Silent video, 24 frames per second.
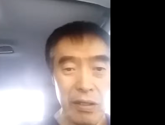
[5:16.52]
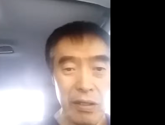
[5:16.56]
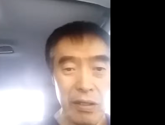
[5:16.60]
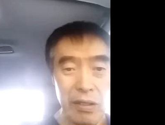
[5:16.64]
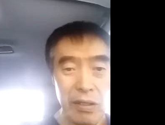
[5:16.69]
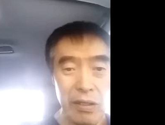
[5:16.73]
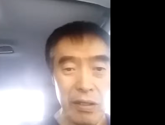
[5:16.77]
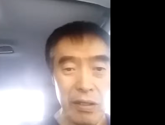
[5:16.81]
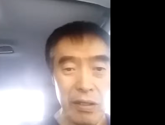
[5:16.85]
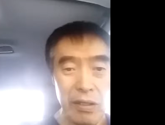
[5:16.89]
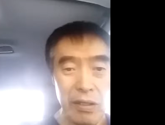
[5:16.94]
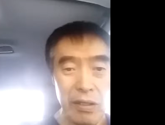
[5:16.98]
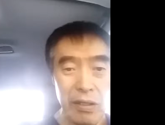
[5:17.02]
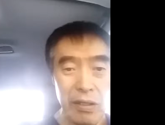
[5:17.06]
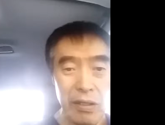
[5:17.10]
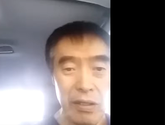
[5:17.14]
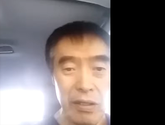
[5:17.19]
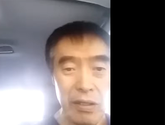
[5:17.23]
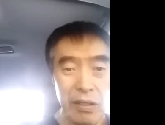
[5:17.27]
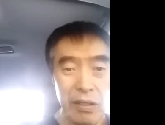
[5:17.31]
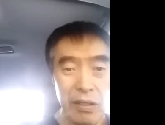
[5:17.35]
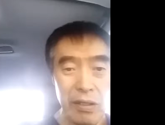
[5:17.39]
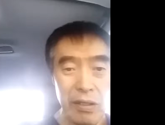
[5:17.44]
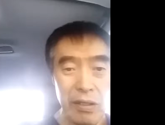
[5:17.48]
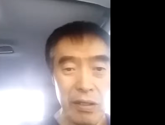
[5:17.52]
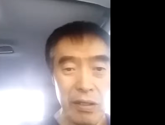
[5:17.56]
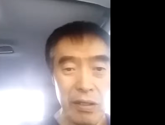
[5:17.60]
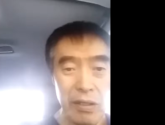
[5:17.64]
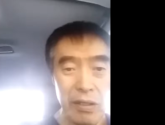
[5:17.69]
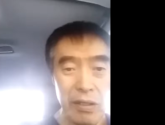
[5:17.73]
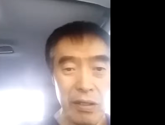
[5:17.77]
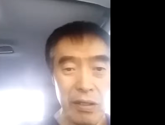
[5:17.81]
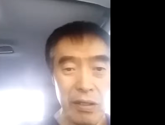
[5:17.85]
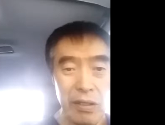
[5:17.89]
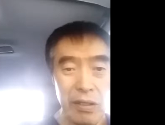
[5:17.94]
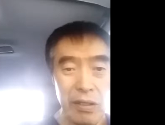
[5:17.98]

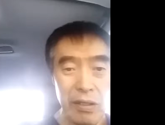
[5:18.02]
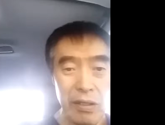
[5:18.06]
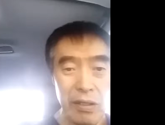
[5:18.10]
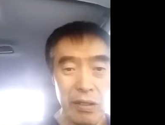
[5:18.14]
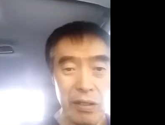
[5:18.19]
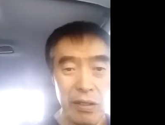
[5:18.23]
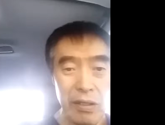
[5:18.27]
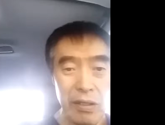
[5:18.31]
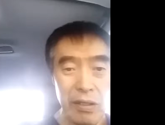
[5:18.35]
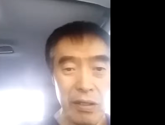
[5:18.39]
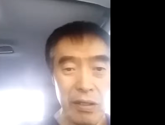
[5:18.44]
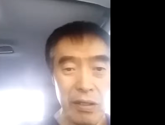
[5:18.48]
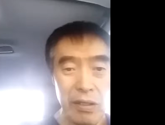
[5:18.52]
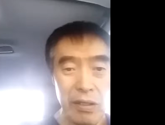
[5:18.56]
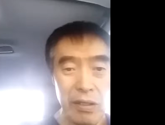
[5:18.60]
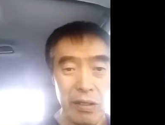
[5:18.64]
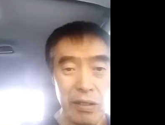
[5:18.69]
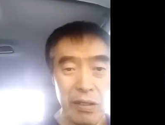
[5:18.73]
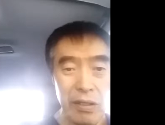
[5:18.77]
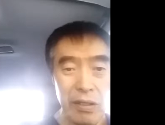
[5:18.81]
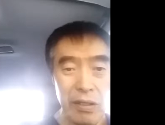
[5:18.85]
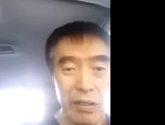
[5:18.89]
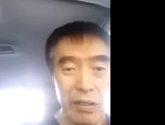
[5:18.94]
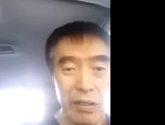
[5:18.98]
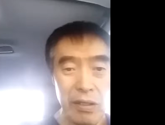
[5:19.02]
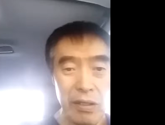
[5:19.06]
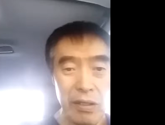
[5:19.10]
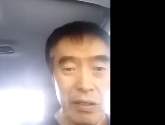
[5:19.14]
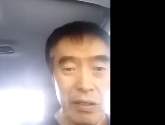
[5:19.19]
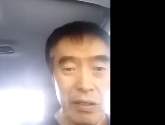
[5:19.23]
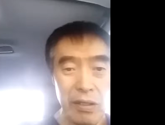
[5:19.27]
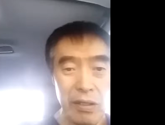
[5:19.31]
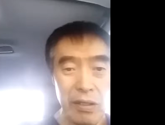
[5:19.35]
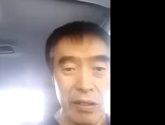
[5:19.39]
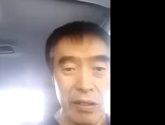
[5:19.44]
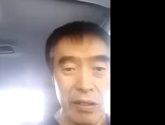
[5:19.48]

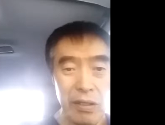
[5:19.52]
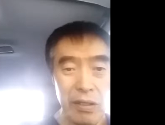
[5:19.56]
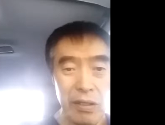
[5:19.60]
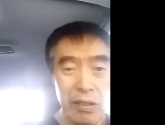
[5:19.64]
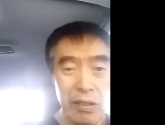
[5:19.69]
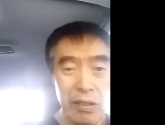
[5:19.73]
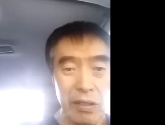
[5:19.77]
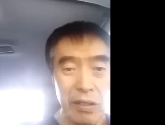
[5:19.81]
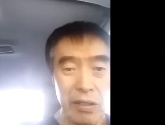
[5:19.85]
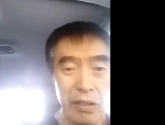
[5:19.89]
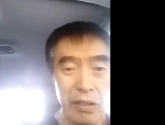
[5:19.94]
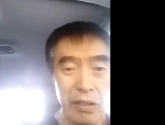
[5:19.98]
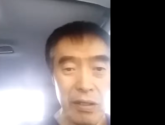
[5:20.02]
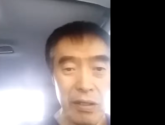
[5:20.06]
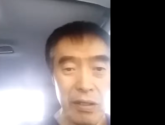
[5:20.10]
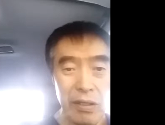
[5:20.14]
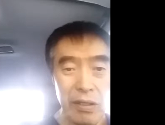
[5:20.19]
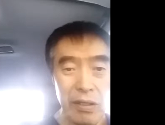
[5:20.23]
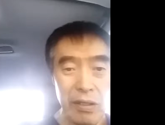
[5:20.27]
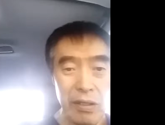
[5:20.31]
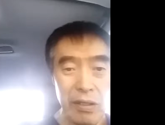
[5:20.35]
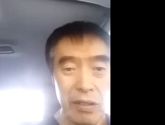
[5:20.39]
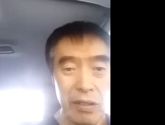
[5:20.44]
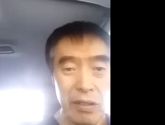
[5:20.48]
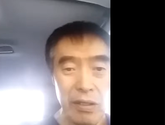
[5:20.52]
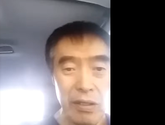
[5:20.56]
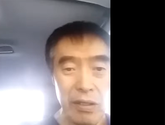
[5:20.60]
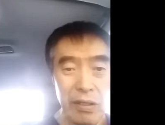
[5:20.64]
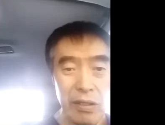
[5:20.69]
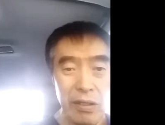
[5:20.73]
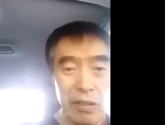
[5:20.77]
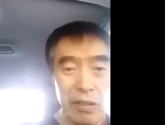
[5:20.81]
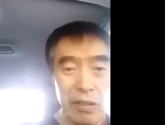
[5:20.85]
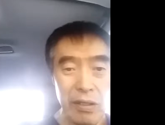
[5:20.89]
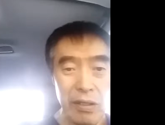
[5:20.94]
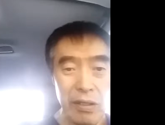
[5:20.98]

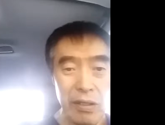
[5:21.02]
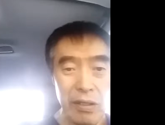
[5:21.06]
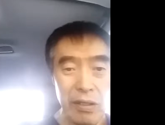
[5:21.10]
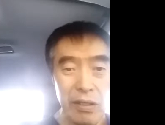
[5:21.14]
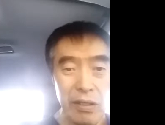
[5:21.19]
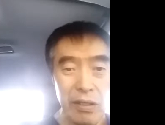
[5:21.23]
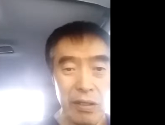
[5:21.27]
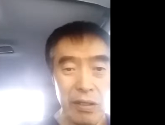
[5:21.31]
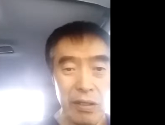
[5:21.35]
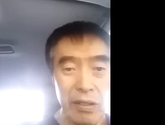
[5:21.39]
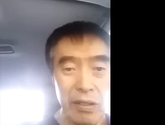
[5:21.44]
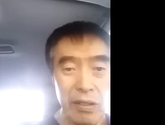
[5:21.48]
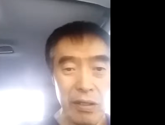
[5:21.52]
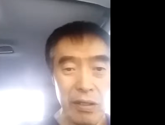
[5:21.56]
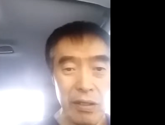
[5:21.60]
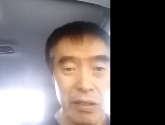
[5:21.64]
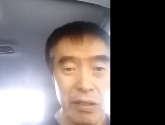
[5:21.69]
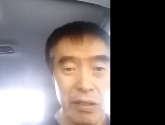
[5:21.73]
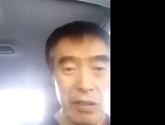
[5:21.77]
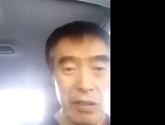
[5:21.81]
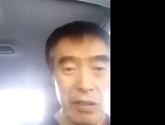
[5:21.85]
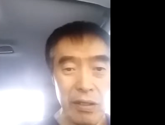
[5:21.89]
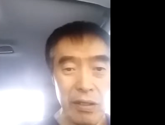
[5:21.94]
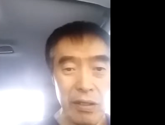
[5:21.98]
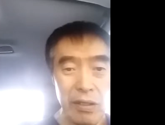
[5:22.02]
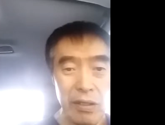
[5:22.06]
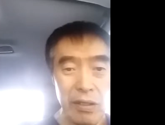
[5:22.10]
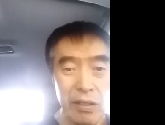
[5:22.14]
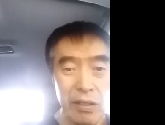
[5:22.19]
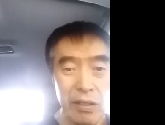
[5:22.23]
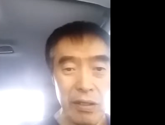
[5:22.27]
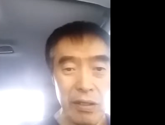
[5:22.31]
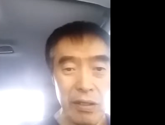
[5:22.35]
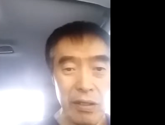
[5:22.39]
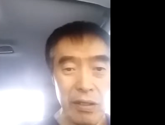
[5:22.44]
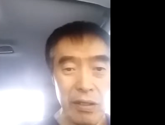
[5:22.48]

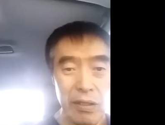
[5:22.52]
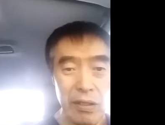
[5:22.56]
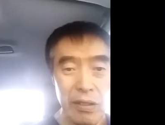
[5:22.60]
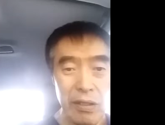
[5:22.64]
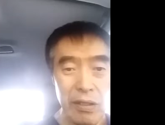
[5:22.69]
Nothing is said.